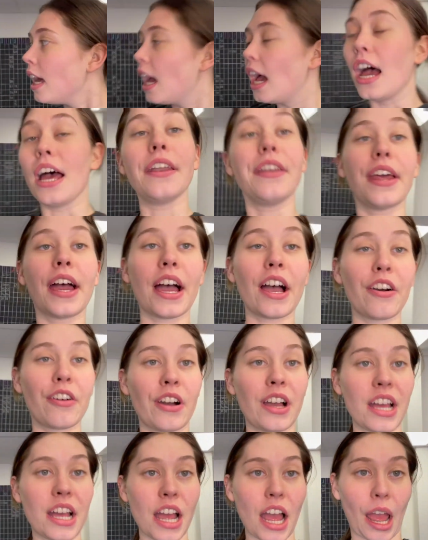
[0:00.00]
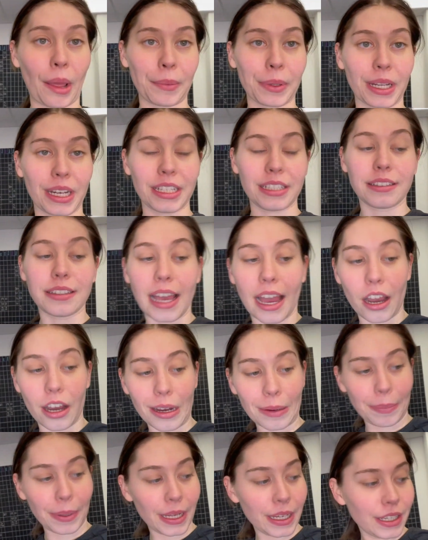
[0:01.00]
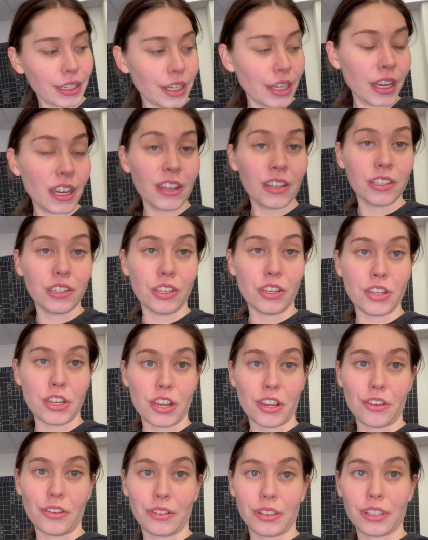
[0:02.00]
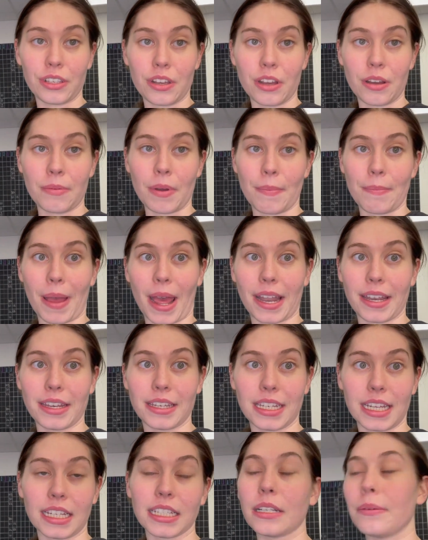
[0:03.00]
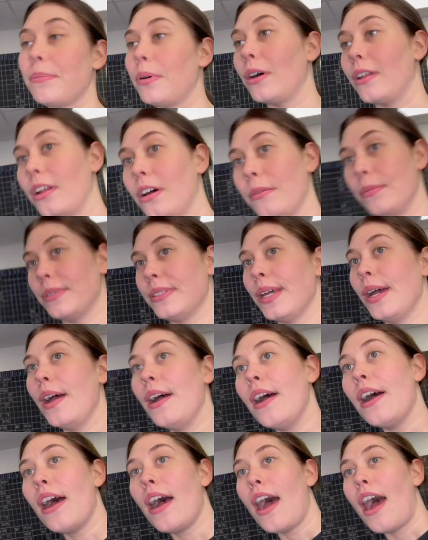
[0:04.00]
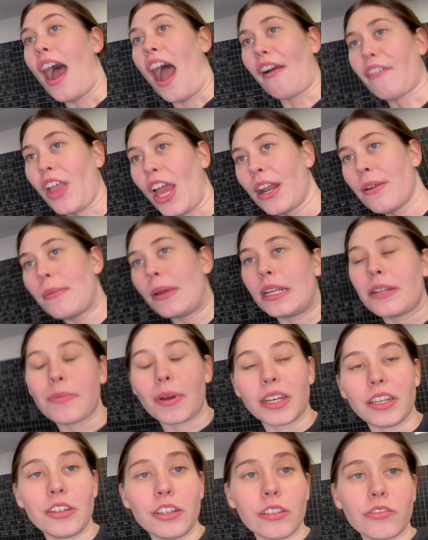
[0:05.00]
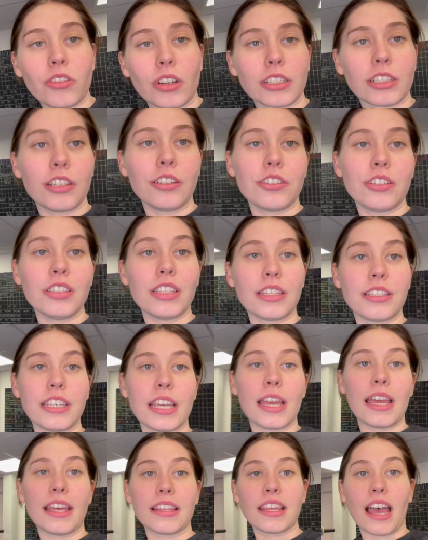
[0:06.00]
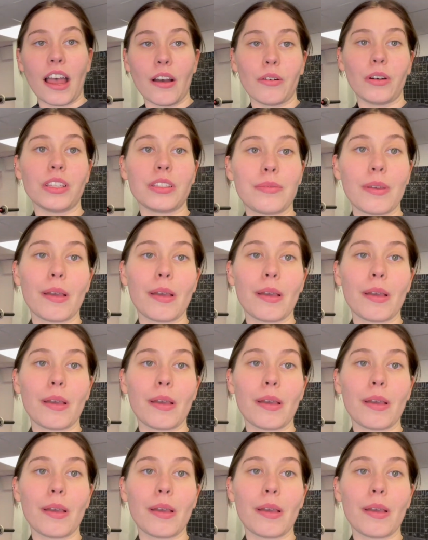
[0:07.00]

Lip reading: And now I'm gonna set up to do some banded pull-ups. I've kind of made it my New Year's resolution this year that I want to be